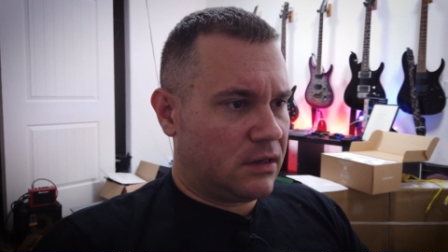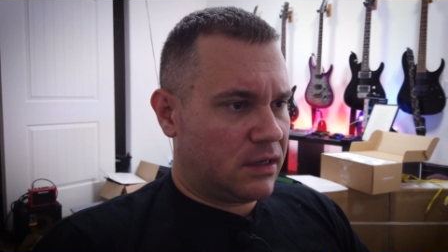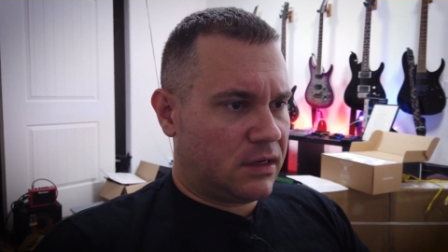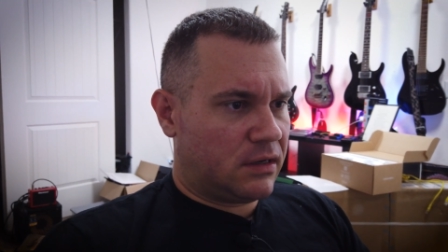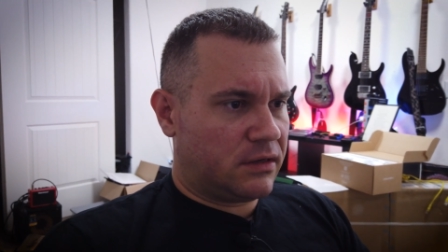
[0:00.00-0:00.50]

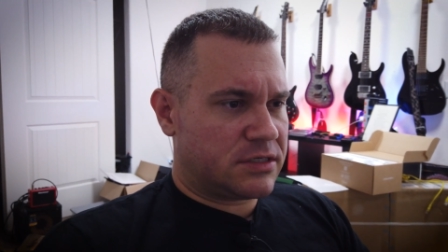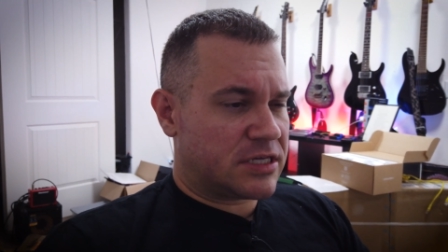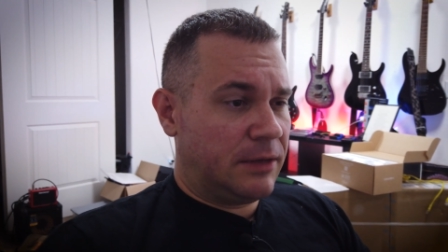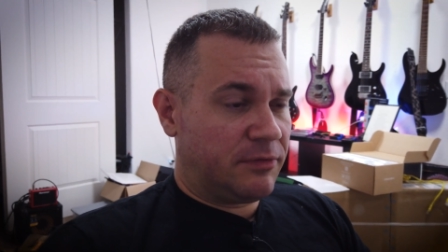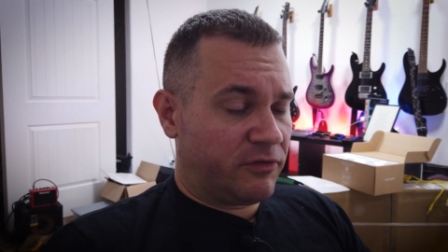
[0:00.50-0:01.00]
Uh, it just
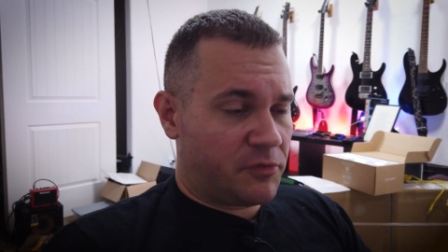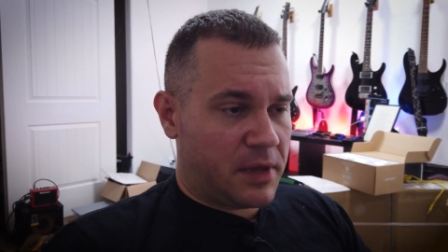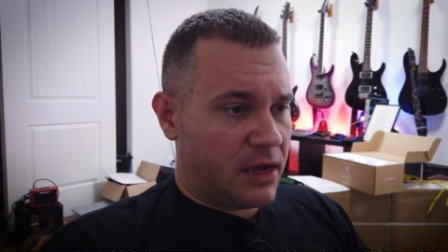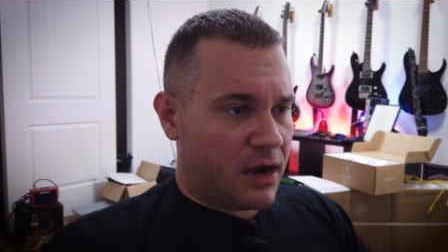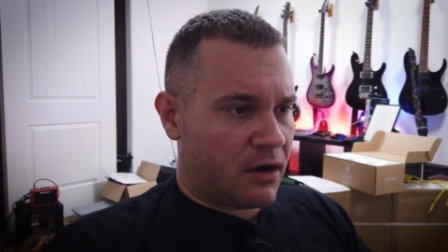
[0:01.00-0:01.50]
keeps giving me
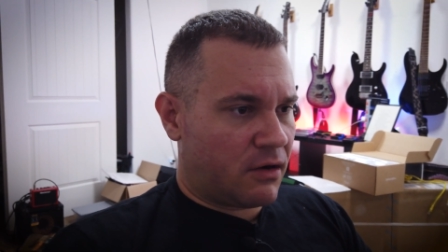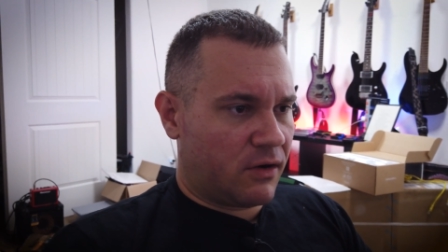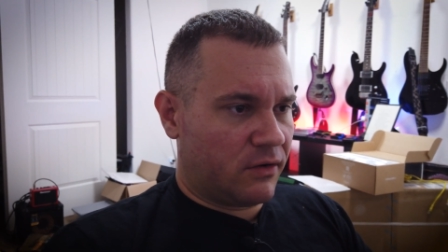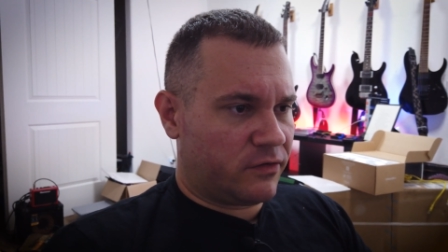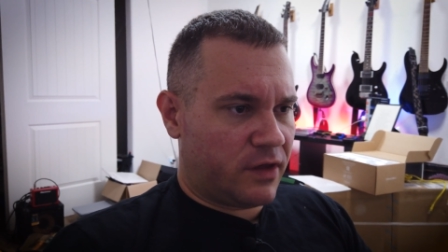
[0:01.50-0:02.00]
an
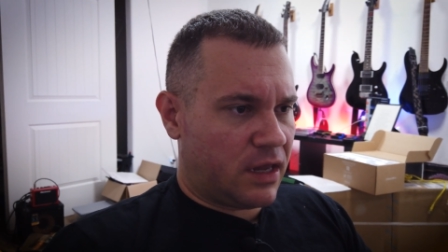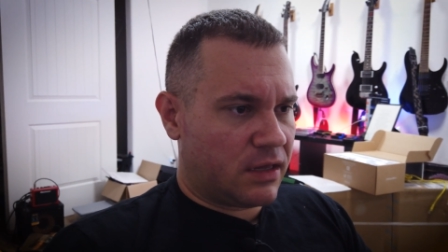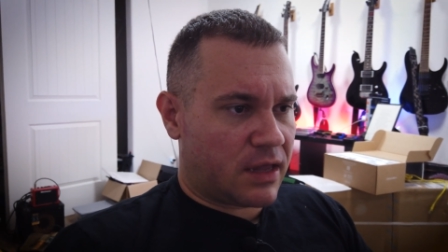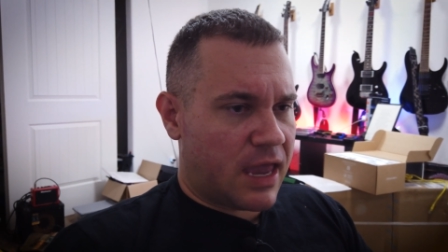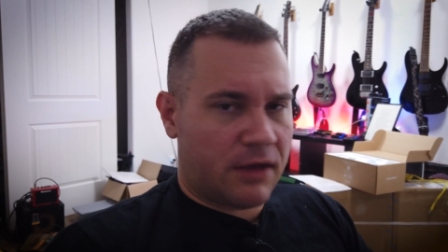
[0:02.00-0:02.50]
error saying
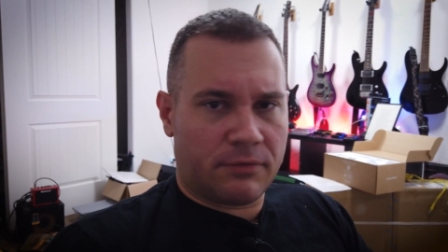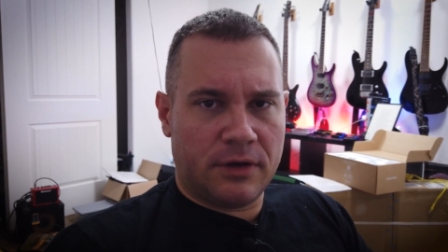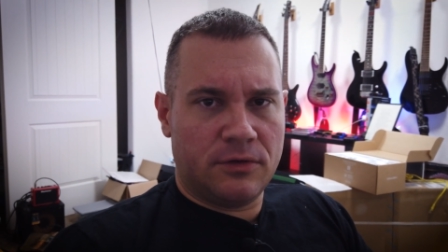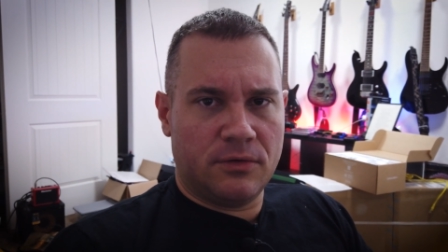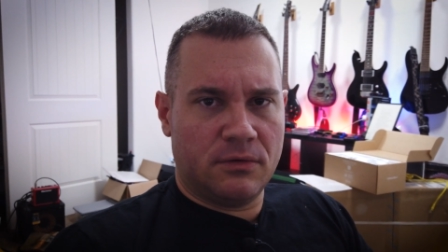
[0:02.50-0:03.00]
it can't
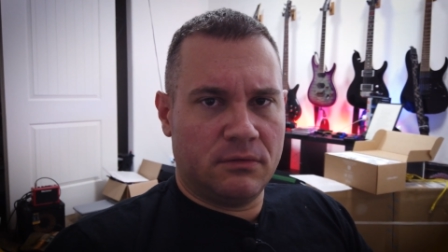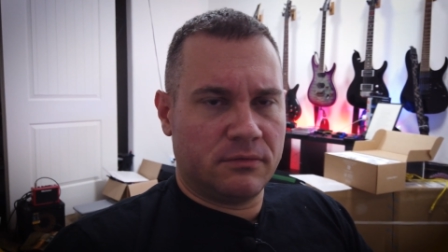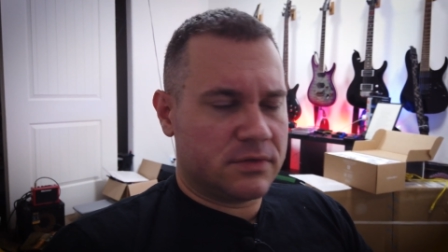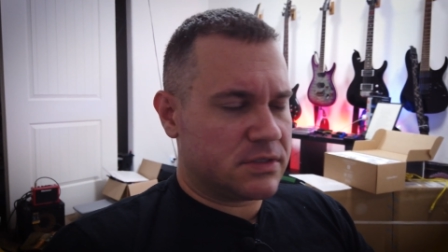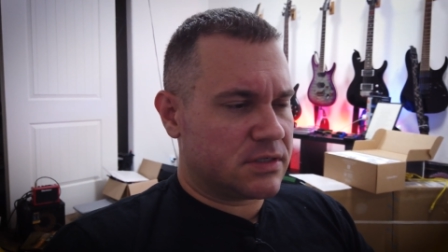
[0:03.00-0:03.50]
renew
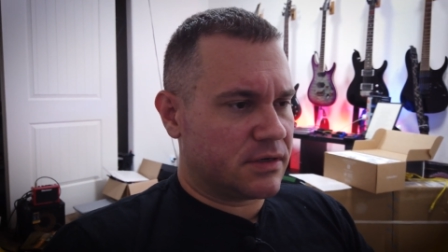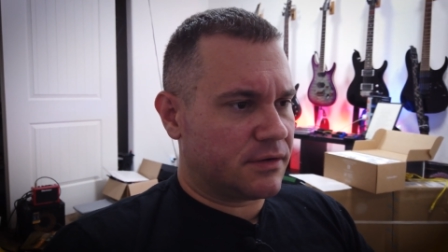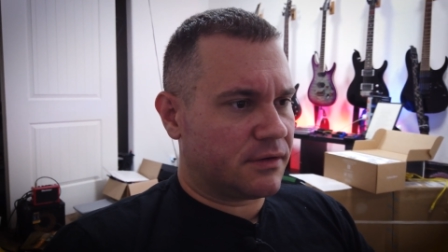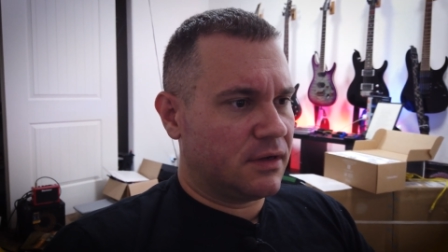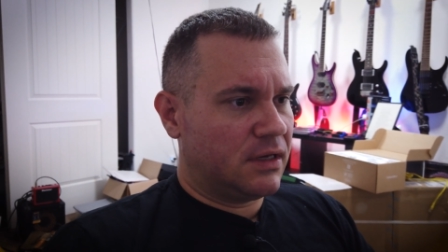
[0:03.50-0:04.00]
the cert.